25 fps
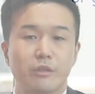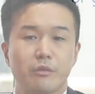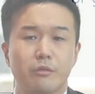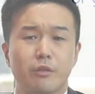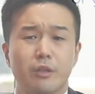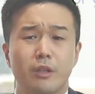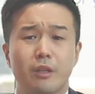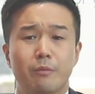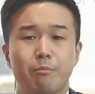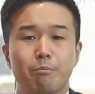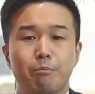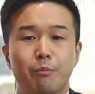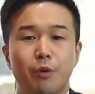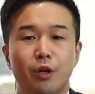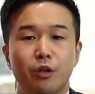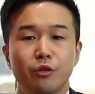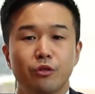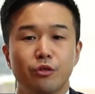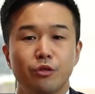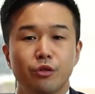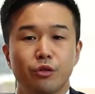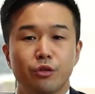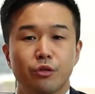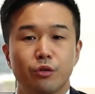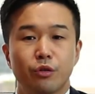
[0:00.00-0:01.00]
than
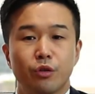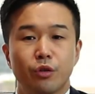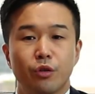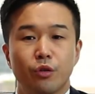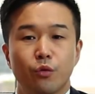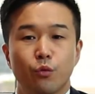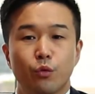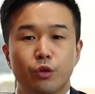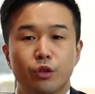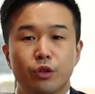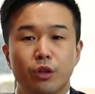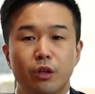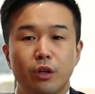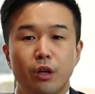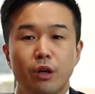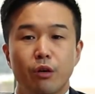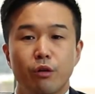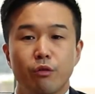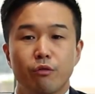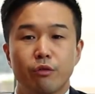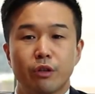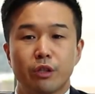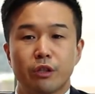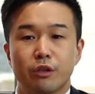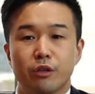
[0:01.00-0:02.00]
bonds, which are lower
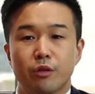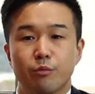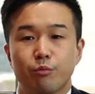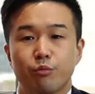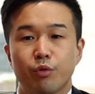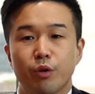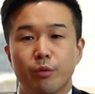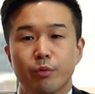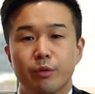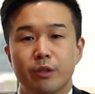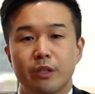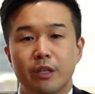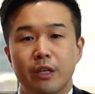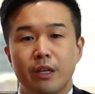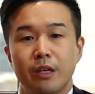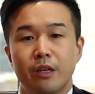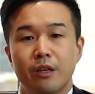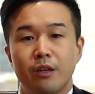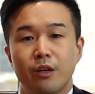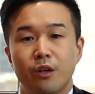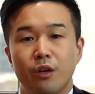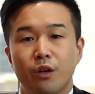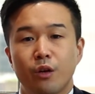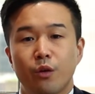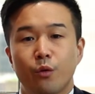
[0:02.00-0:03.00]
risk than property,
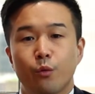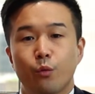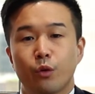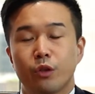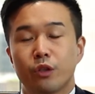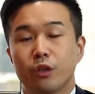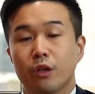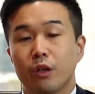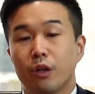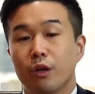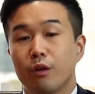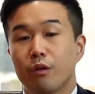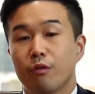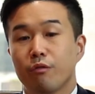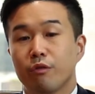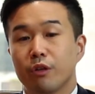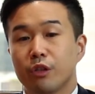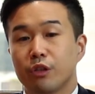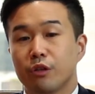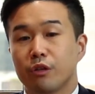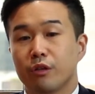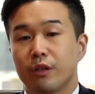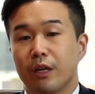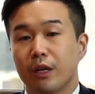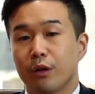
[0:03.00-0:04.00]
which are lower
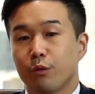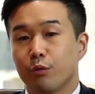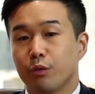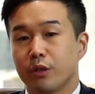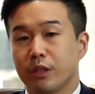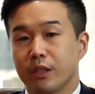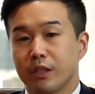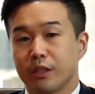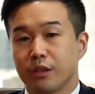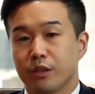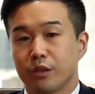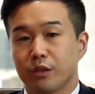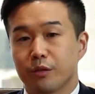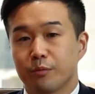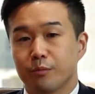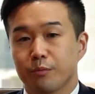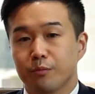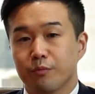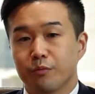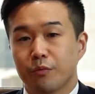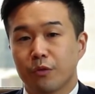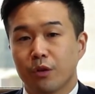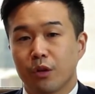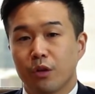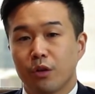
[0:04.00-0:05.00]
risk than equities.
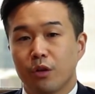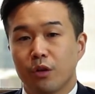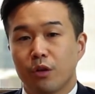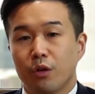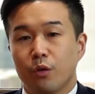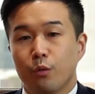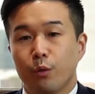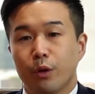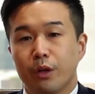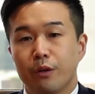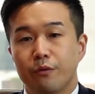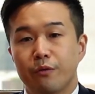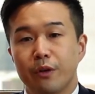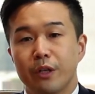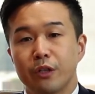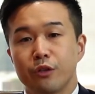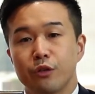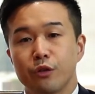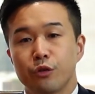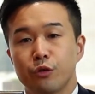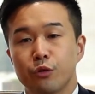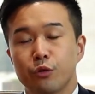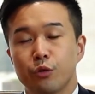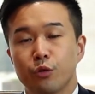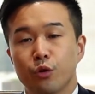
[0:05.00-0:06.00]
When
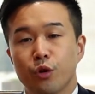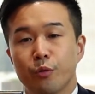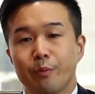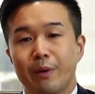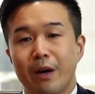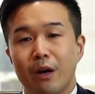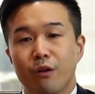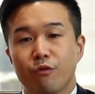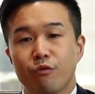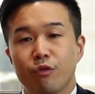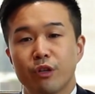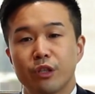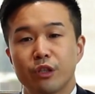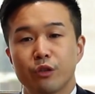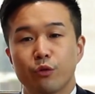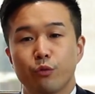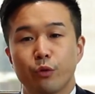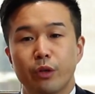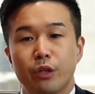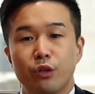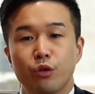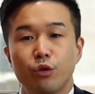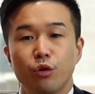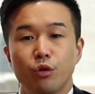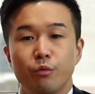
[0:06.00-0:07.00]
investors talk about risk,
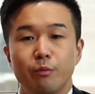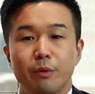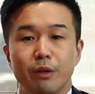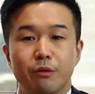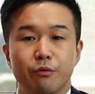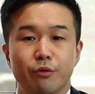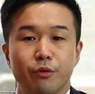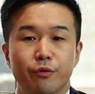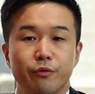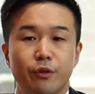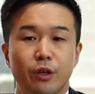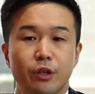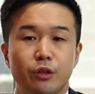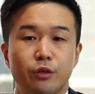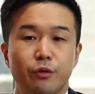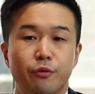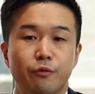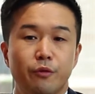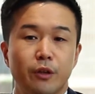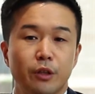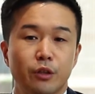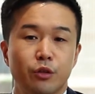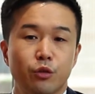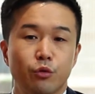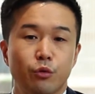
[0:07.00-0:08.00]
we normally refer to
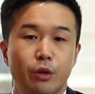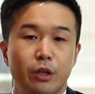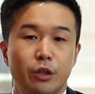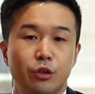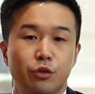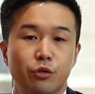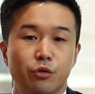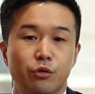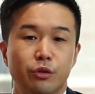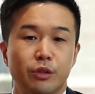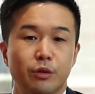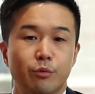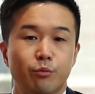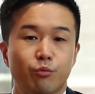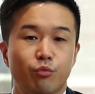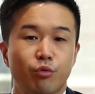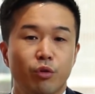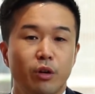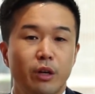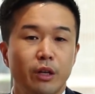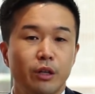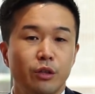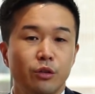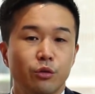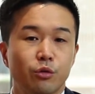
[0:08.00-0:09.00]
fluctuations in
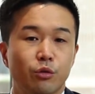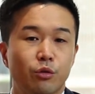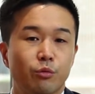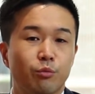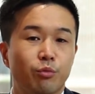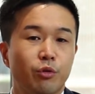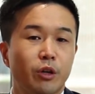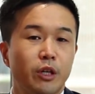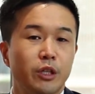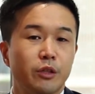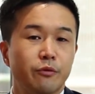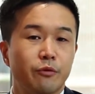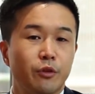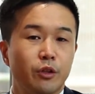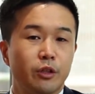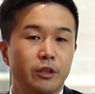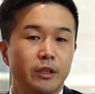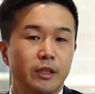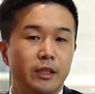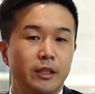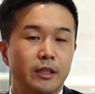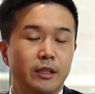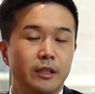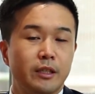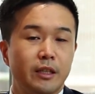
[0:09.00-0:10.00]
price or price
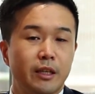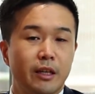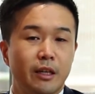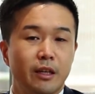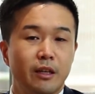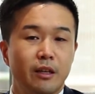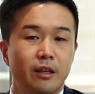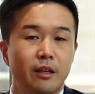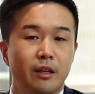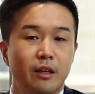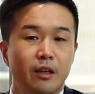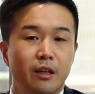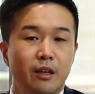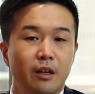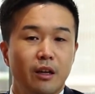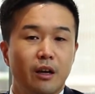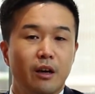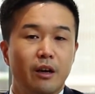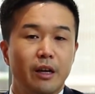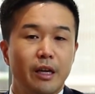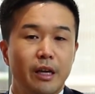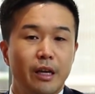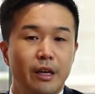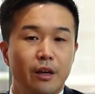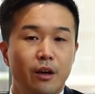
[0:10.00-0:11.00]
volatility,
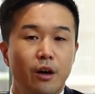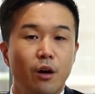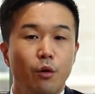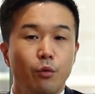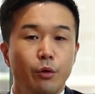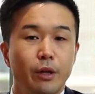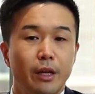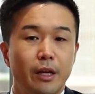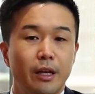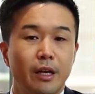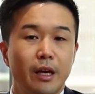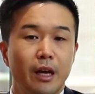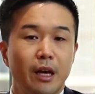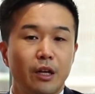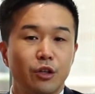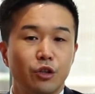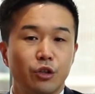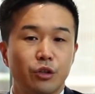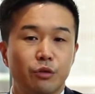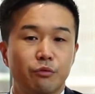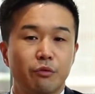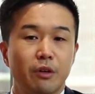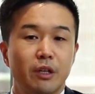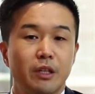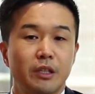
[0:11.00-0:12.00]
i.e. holding cash
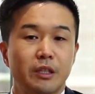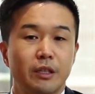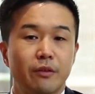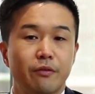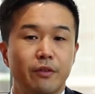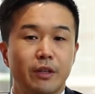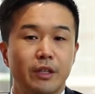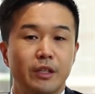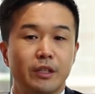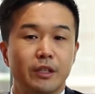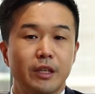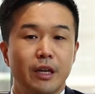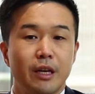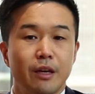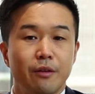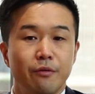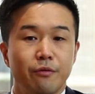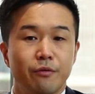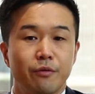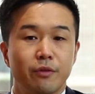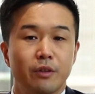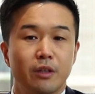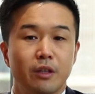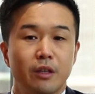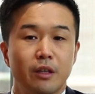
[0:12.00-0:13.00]
is relatively
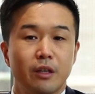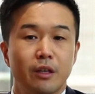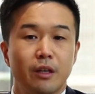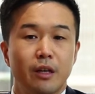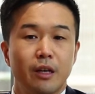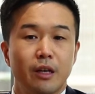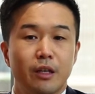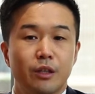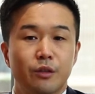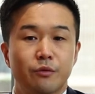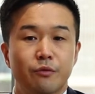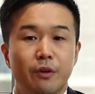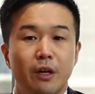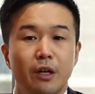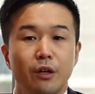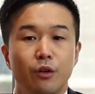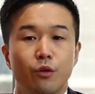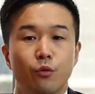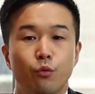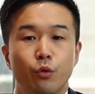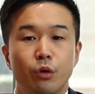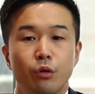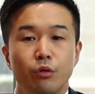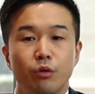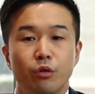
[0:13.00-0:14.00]
safe, its value
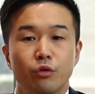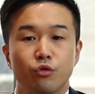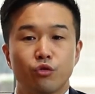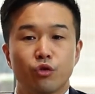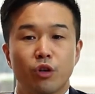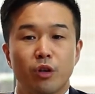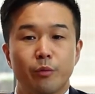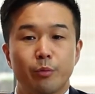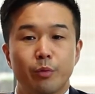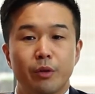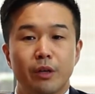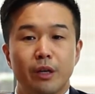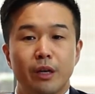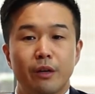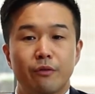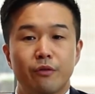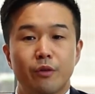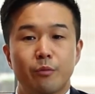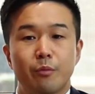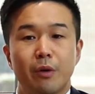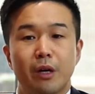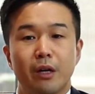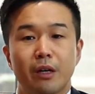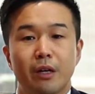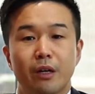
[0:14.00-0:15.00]
will not drop if the
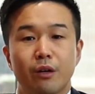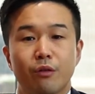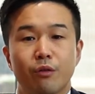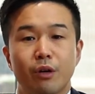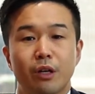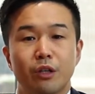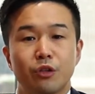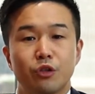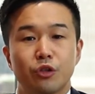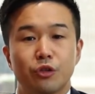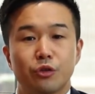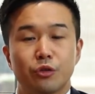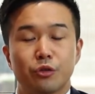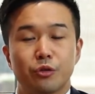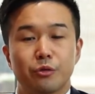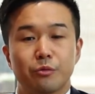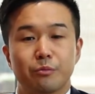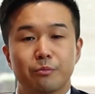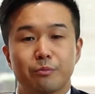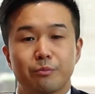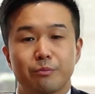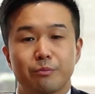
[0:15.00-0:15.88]
market crashes.